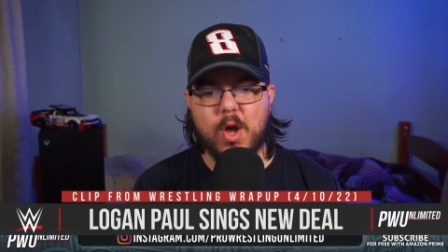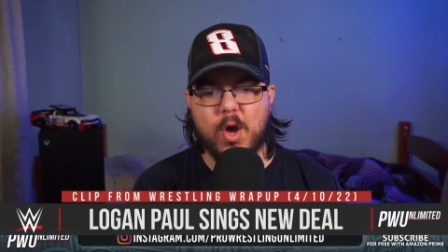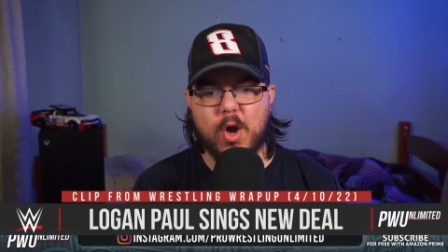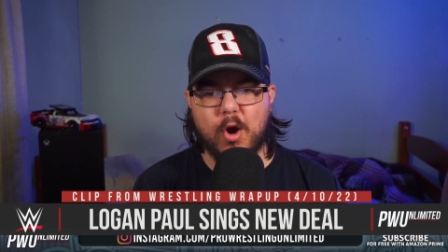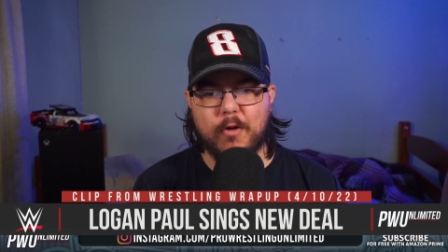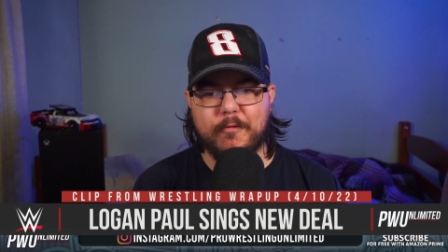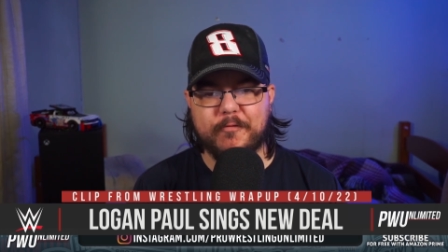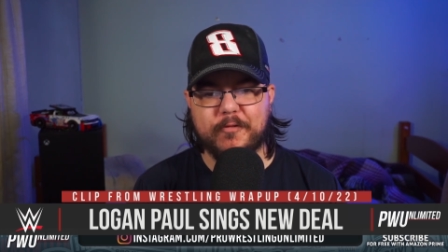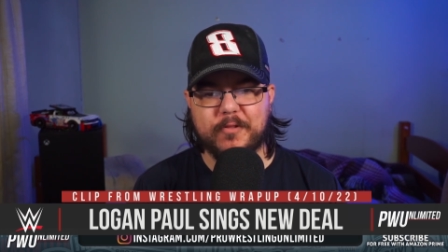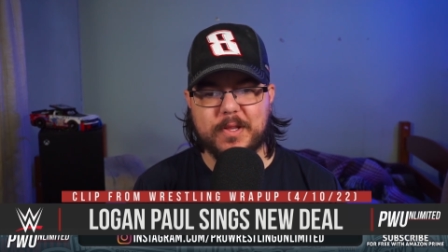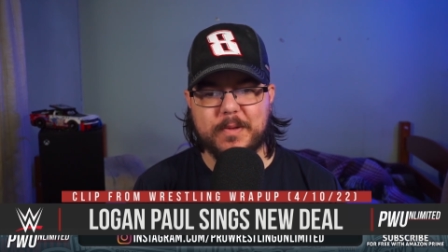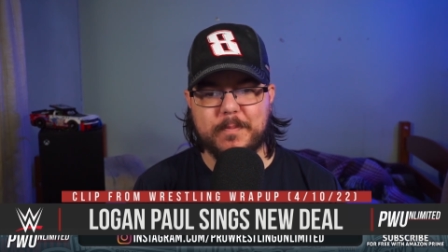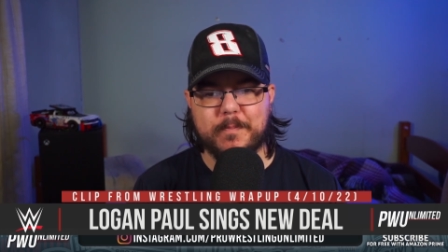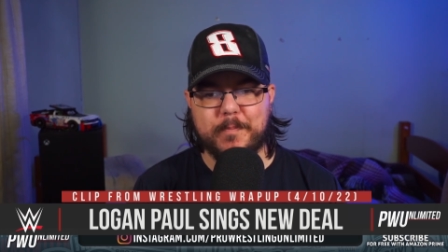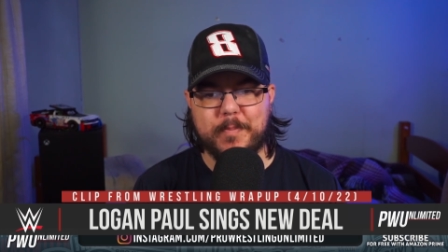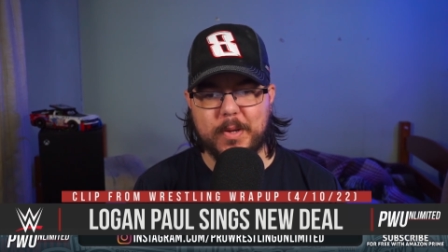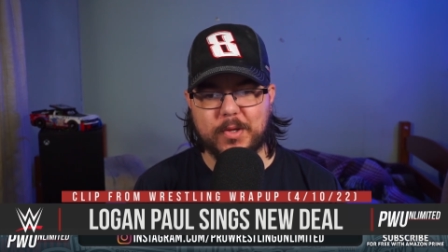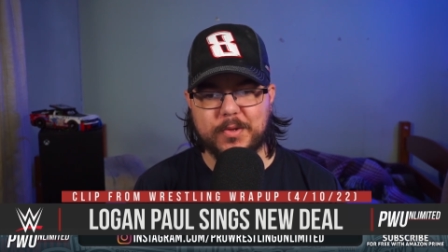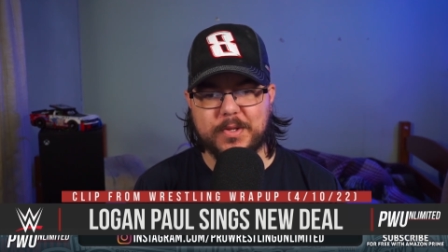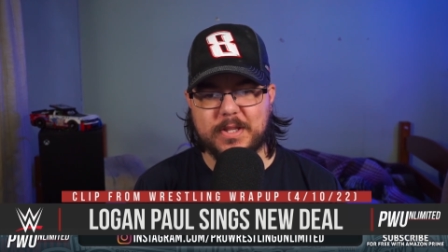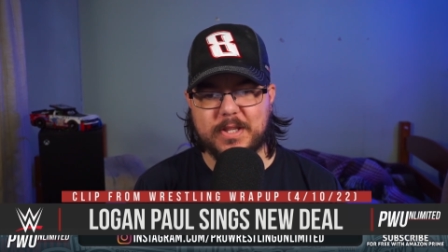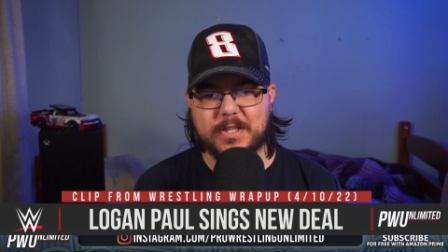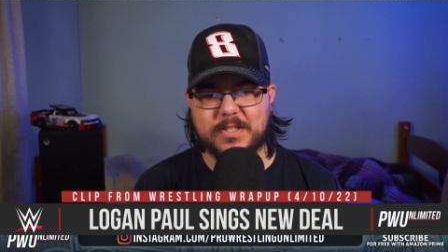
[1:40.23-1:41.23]
hopefully
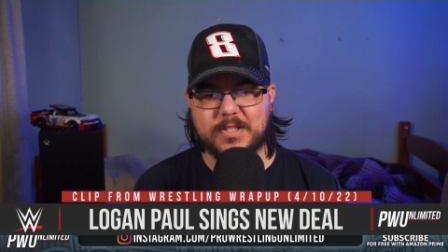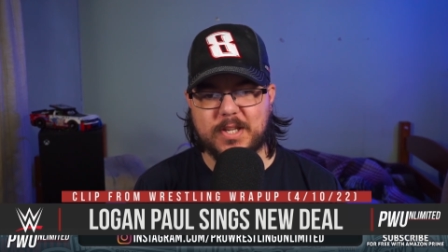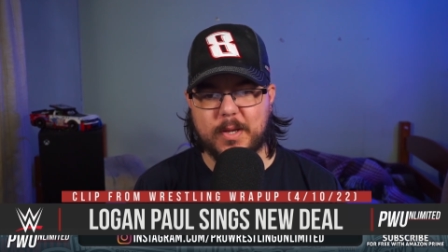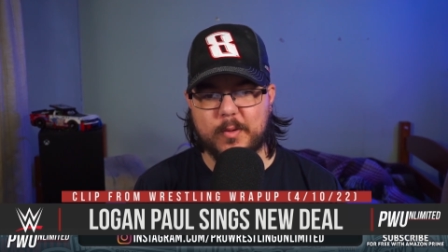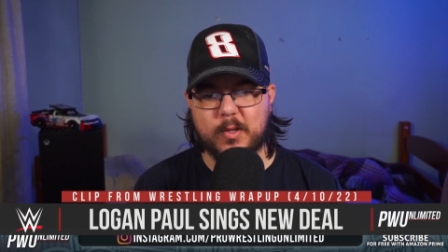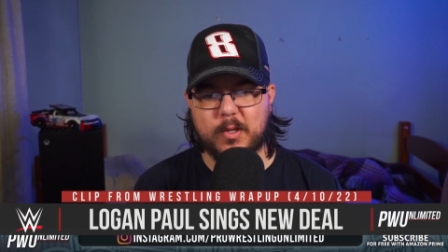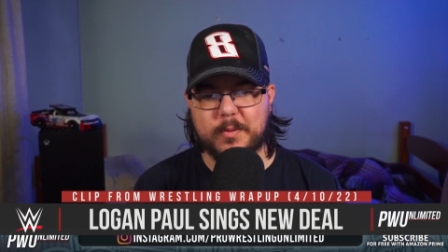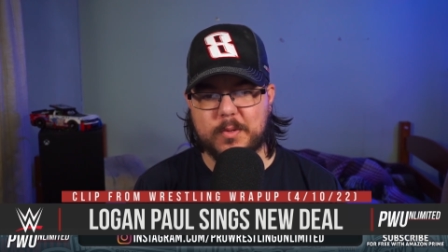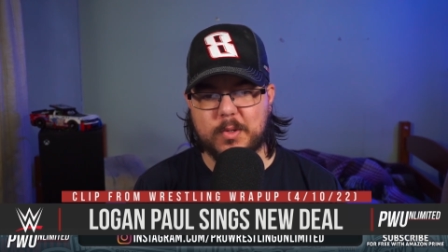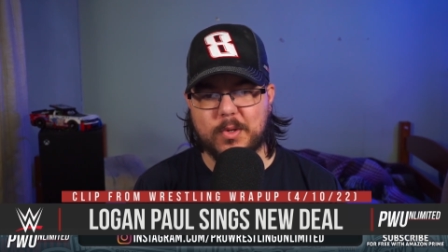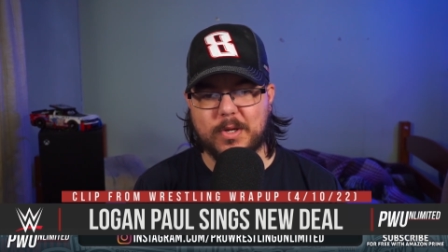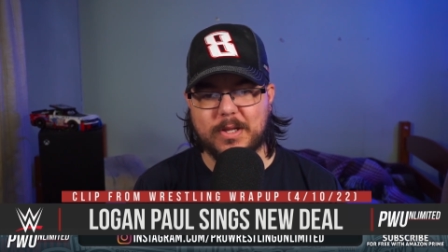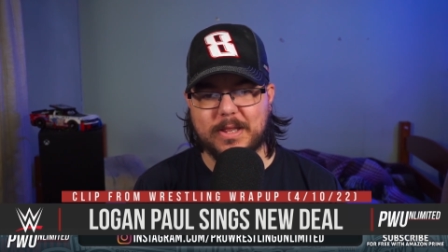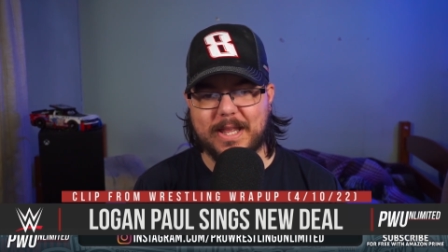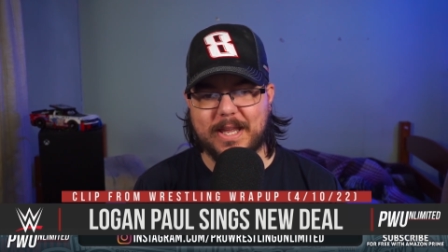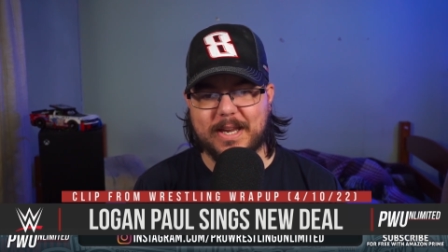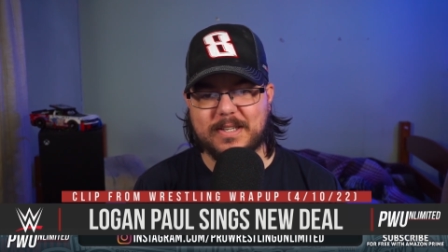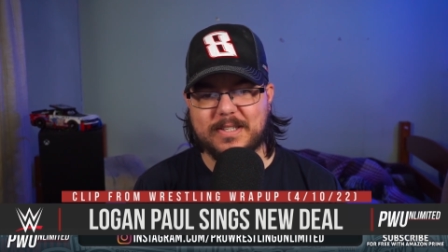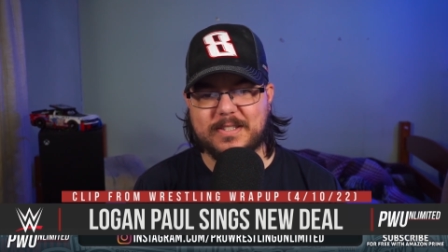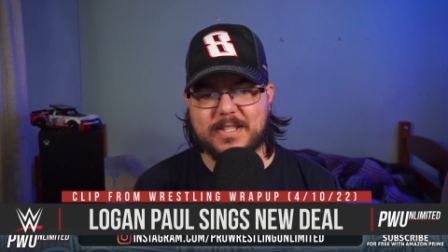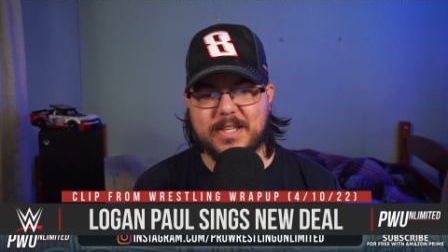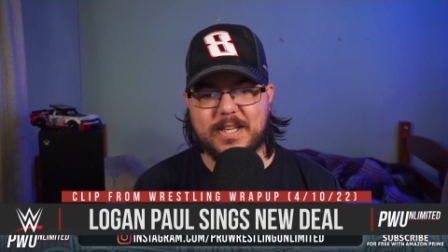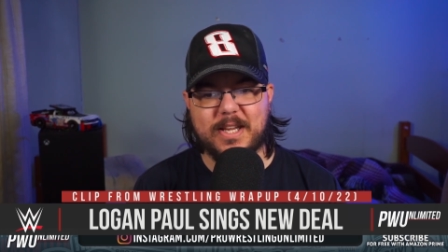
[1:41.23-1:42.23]
building this WWE
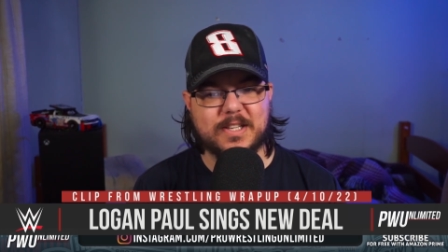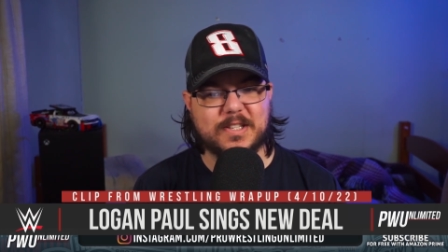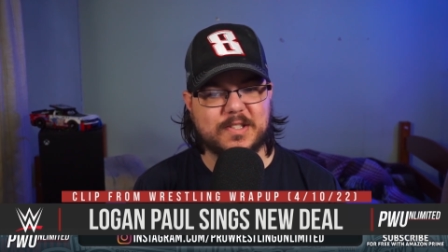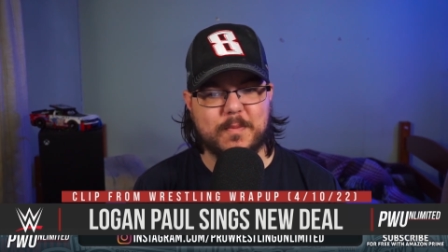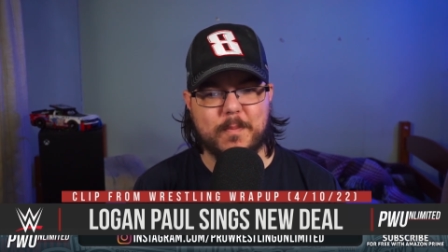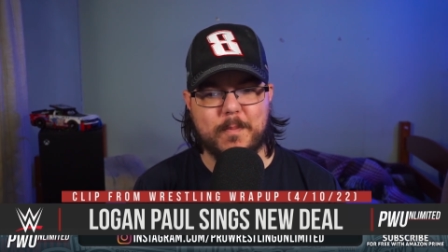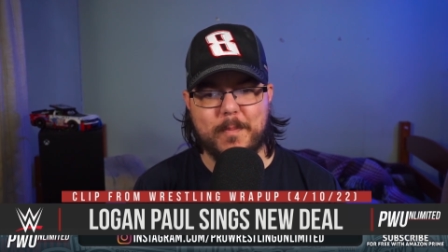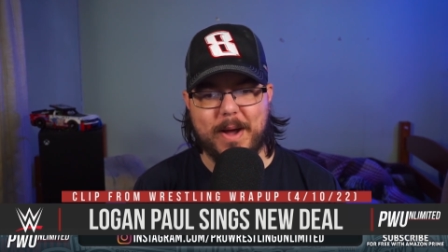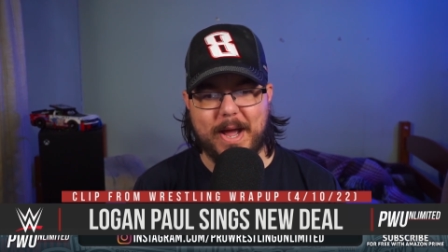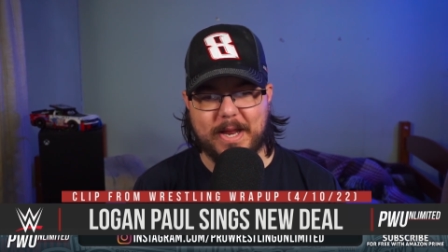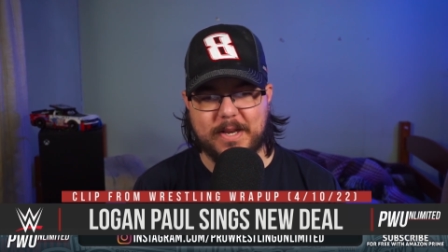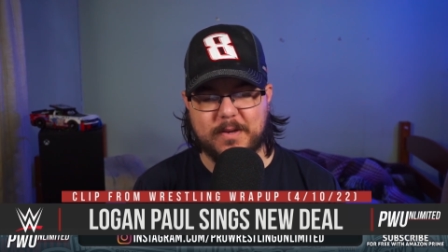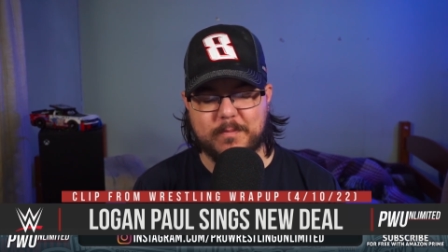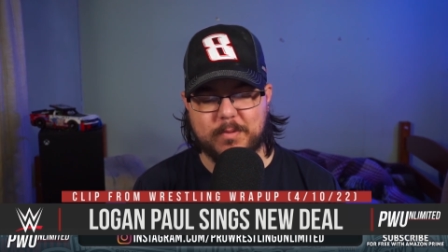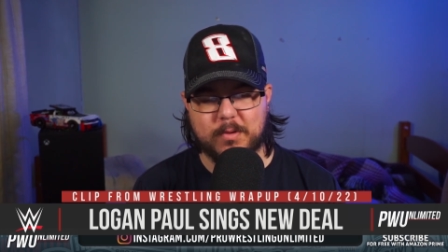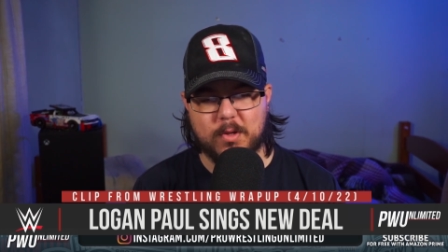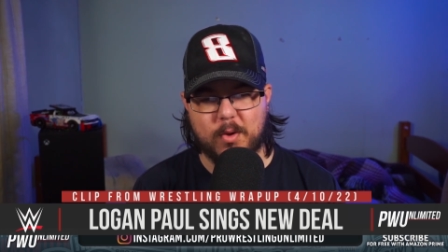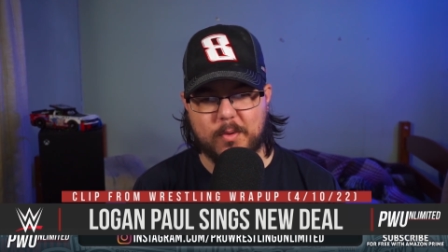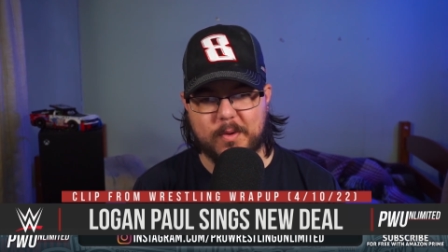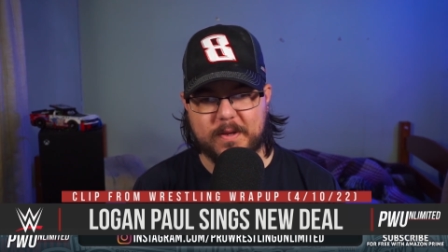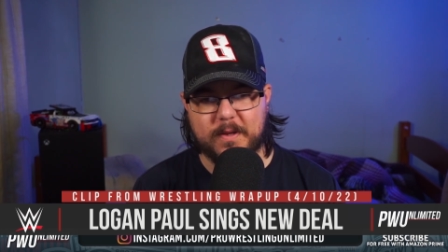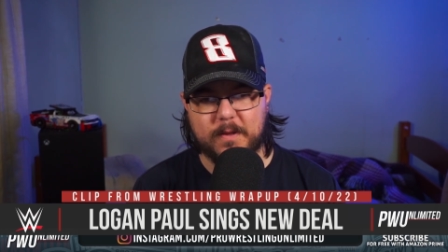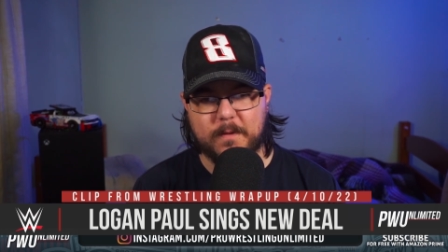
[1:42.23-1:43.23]
legacy, is mind
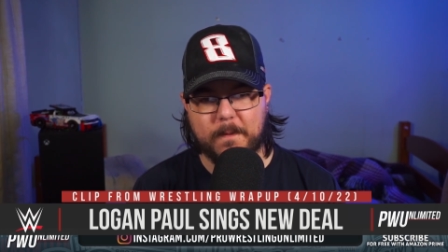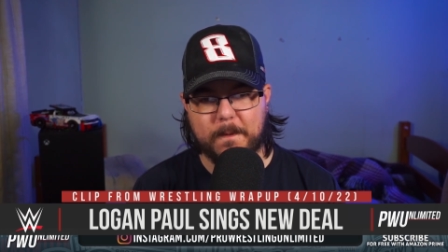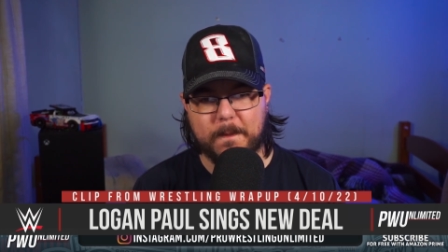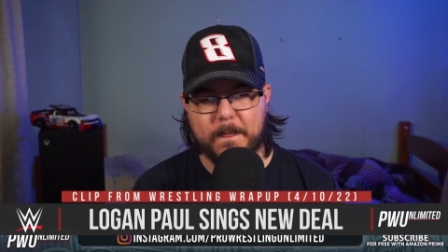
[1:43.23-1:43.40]
blowing.